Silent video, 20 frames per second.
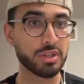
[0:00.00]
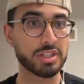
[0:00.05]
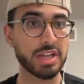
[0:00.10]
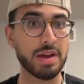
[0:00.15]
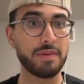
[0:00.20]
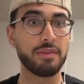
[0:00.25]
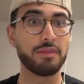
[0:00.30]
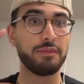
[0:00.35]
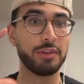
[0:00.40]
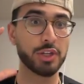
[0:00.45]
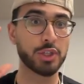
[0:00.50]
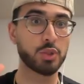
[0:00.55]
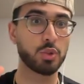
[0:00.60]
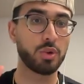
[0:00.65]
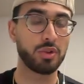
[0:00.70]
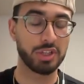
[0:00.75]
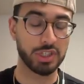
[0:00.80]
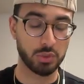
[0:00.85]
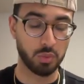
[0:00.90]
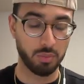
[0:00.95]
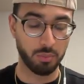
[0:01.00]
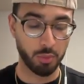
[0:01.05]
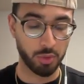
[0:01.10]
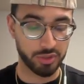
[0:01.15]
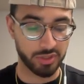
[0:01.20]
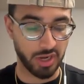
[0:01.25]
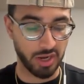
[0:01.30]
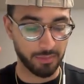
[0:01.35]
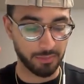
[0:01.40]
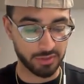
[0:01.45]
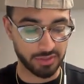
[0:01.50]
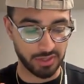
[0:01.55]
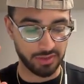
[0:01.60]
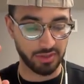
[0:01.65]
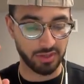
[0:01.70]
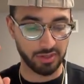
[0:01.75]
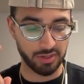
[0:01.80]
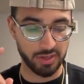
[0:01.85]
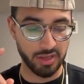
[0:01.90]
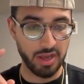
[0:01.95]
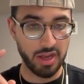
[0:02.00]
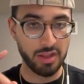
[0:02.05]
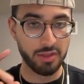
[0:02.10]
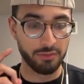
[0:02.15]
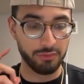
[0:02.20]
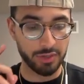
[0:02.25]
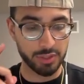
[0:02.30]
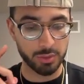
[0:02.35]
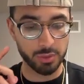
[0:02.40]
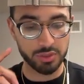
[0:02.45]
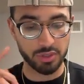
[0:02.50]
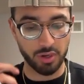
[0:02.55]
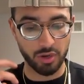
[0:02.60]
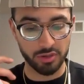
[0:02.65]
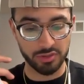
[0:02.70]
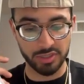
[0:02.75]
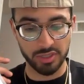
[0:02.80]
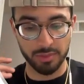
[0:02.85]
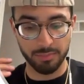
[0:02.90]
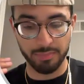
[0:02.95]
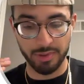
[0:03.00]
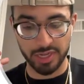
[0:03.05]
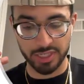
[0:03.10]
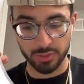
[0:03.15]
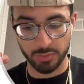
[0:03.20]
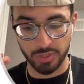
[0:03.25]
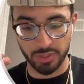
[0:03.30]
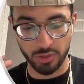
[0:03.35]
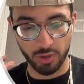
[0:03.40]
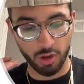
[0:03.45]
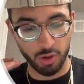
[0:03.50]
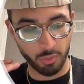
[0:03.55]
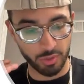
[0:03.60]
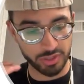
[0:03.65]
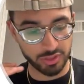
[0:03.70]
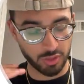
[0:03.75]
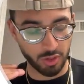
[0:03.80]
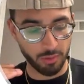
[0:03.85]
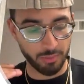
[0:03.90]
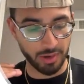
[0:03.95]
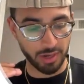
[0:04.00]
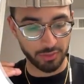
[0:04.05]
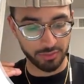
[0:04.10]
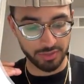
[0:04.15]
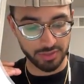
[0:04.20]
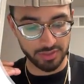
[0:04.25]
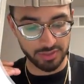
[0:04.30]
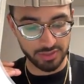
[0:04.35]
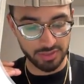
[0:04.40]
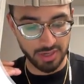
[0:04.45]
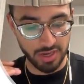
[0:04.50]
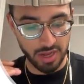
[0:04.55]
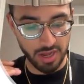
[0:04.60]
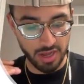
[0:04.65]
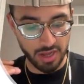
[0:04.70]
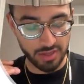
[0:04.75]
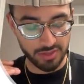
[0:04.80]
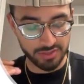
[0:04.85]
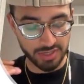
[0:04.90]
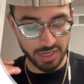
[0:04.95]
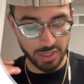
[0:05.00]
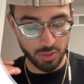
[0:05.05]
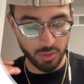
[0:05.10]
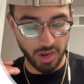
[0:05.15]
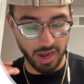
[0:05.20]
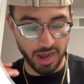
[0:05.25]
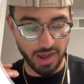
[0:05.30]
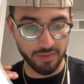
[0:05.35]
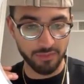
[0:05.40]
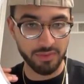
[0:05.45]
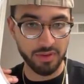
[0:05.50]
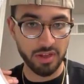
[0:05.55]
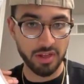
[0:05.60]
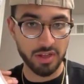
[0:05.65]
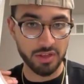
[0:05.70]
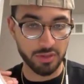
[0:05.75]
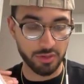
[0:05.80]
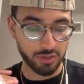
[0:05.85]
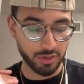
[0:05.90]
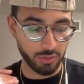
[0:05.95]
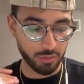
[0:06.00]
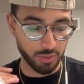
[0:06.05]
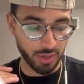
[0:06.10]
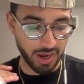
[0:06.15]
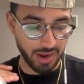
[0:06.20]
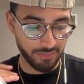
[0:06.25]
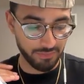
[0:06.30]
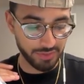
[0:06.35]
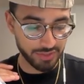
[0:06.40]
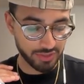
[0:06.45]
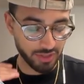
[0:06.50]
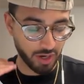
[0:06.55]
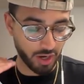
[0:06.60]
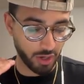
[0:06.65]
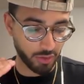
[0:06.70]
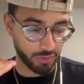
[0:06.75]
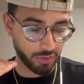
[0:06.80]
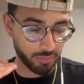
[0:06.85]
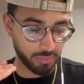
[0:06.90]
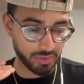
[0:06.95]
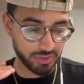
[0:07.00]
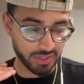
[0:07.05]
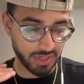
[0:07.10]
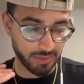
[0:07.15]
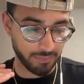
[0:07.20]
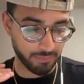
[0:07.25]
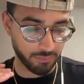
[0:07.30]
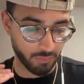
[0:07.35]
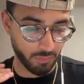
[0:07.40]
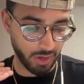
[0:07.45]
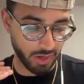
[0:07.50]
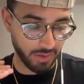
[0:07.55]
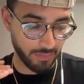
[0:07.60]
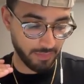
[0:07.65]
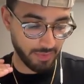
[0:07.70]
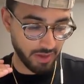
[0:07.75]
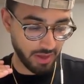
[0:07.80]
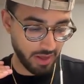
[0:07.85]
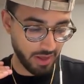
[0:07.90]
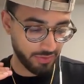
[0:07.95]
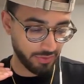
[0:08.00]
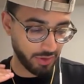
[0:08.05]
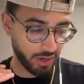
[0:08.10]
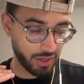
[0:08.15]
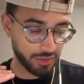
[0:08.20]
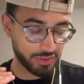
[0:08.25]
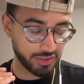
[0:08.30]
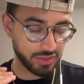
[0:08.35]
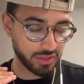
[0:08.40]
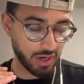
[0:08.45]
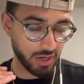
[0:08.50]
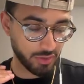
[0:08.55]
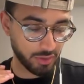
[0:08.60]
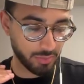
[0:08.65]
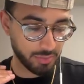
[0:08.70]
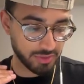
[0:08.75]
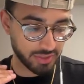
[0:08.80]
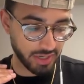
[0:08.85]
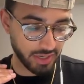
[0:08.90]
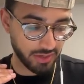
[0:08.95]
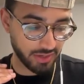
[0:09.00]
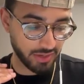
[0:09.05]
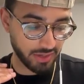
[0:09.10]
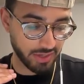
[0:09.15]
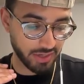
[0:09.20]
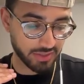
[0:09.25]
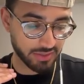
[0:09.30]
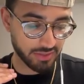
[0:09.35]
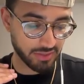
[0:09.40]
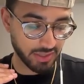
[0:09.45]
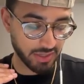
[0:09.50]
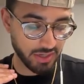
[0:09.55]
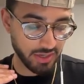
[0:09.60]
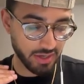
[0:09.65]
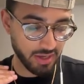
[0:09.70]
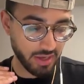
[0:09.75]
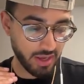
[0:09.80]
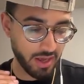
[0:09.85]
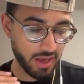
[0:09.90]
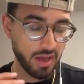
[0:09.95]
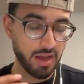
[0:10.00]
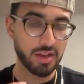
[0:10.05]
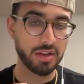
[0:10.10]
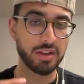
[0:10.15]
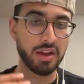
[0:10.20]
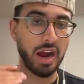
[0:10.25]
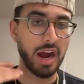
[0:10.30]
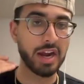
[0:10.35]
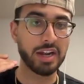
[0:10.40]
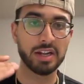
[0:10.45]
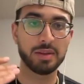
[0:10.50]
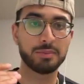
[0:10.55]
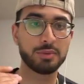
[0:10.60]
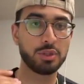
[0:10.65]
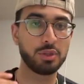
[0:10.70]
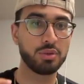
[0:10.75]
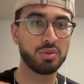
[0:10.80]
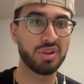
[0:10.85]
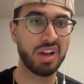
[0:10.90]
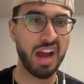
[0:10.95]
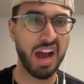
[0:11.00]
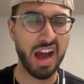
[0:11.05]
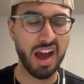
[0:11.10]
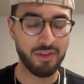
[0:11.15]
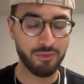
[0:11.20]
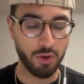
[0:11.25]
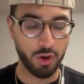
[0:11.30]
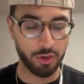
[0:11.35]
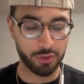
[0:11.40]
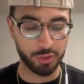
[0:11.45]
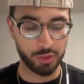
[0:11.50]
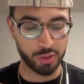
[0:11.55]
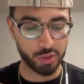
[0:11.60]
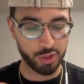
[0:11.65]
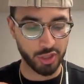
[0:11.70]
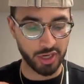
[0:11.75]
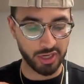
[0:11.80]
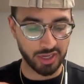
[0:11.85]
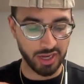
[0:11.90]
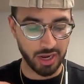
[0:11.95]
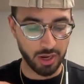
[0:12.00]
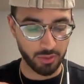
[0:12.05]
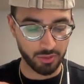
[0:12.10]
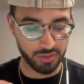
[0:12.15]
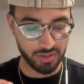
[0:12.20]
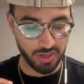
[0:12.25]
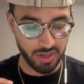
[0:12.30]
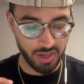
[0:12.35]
have a visual on this one more time, because I think the visuals are honestly the best way to always go about this. Say you have this 100%, right? This 100% is the items you have on your checkout